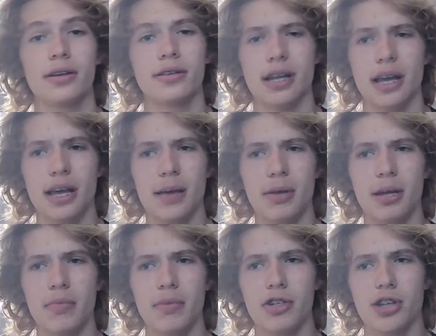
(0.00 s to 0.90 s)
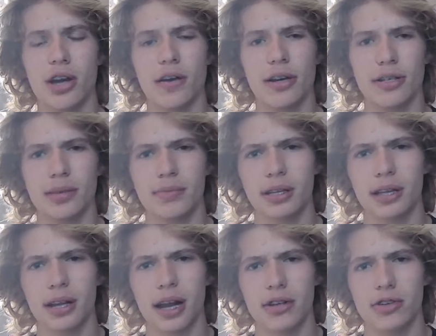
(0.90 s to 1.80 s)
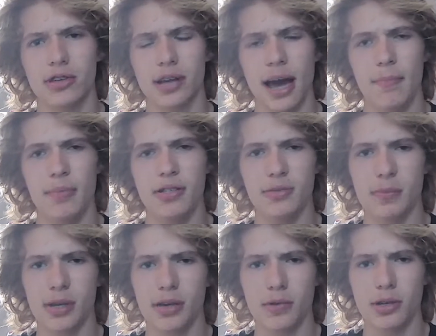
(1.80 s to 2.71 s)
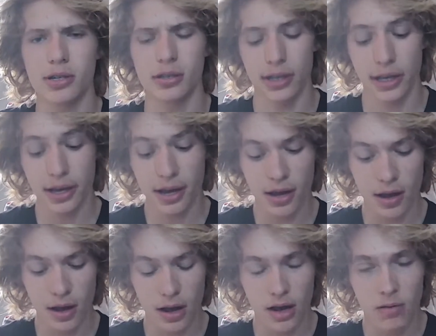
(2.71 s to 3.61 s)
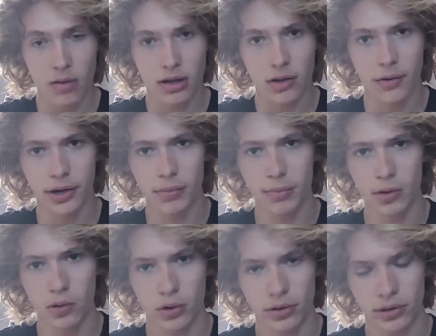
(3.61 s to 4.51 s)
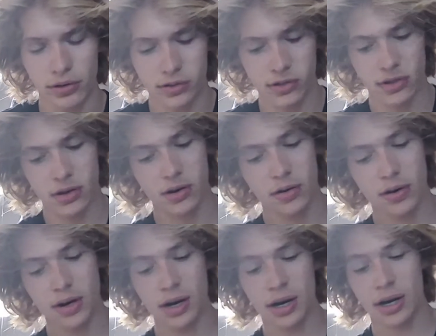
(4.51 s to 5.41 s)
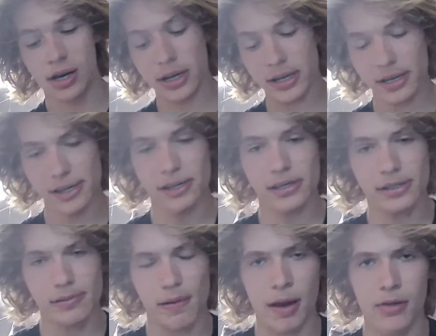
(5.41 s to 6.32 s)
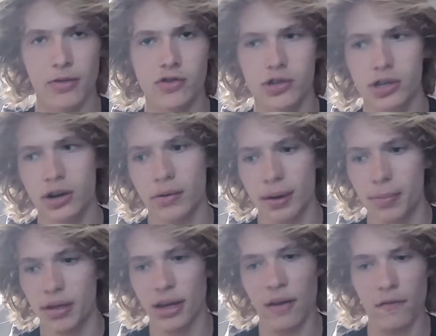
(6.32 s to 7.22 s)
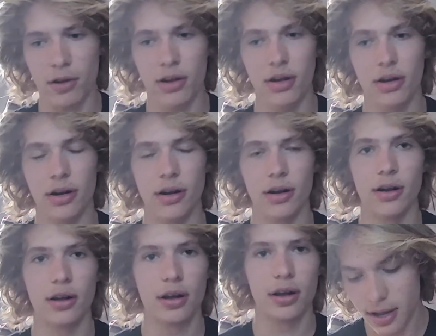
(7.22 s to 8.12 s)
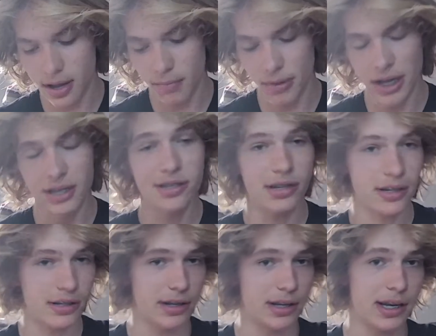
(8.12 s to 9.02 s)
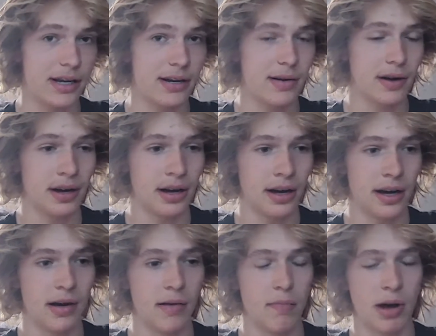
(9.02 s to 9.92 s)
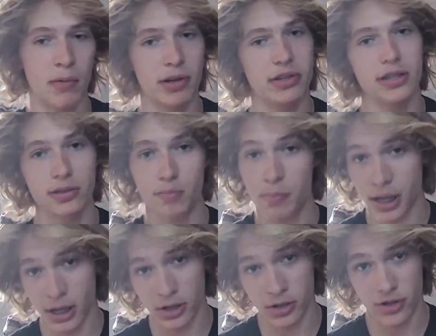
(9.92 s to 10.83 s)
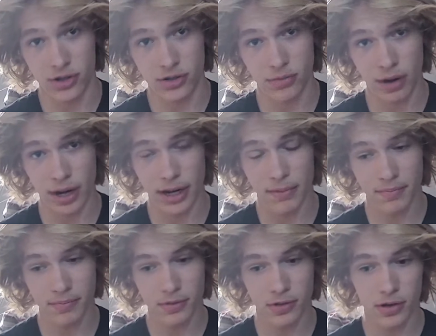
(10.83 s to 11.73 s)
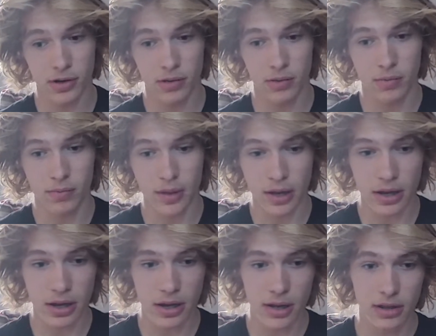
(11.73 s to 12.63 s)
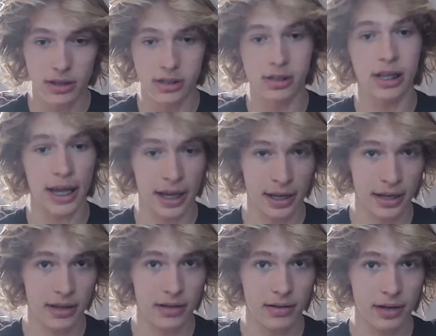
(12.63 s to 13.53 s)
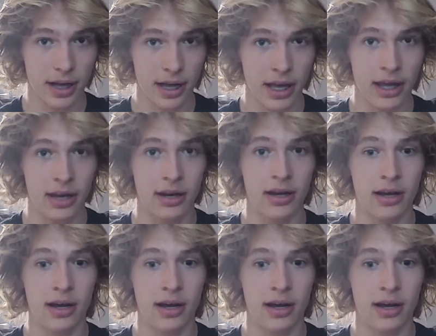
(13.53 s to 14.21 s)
Today I'm going to be sharing something that actually happened to me recently while going up north. So, I usually go up like every year. Basically, I went to this beach, right? So, this lake. And